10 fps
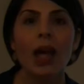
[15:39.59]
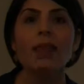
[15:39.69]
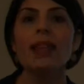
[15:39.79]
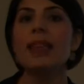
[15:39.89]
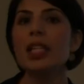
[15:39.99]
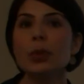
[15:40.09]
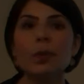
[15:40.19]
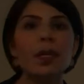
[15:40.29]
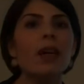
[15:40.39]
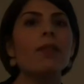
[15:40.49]
that this
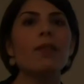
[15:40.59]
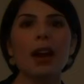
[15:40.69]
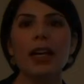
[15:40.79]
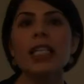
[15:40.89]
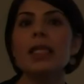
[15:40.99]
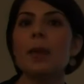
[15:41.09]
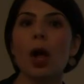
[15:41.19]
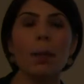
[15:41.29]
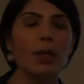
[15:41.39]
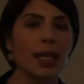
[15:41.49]
would be a very
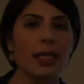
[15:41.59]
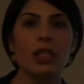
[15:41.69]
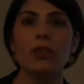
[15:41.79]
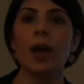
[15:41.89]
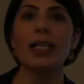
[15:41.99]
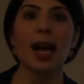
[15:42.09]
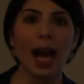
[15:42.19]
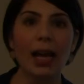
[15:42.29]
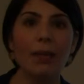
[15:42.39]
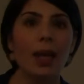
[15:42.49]
small percentage of my
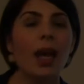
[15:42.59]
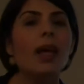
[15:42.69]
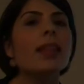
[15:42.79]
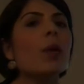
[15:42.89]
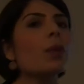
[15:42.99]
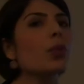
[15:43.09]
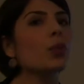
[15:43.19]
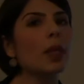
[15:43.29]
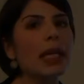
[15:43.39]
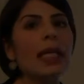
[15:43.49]
time that was
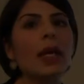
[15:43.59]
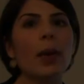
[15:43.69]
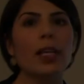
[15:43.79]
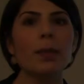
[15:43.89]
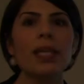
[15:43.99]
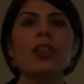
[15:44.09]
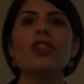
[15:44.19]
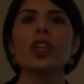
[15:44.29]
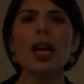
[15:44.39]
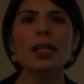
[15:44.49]
really going to be
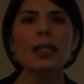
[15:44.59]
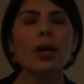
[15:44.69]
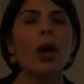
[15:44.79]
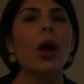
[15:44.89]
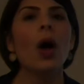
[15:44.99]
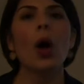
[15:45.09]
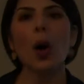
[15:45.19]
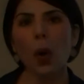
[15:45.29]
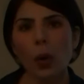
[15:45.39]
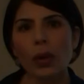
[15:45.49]
just
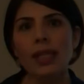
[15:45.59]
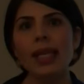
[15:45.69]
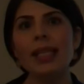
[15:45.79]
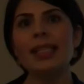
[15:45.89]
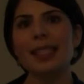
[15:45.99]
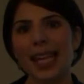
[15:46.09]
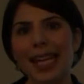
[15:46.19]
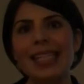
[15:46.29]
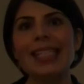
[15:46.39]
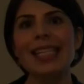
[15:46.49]
holding
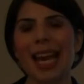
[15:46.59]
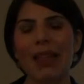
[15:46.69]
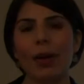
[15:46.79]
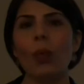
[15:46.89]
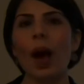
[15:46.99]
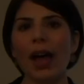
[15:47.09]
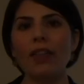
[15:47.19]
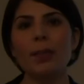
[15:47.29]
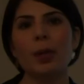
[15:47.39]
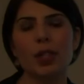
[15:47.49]
things together while
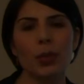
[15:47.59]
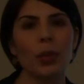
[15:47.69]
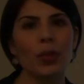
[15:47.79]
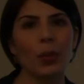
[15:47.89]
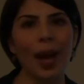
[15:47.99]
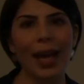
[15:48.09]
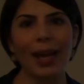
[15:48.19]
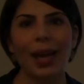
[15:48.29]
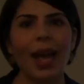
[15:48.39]
this person was away.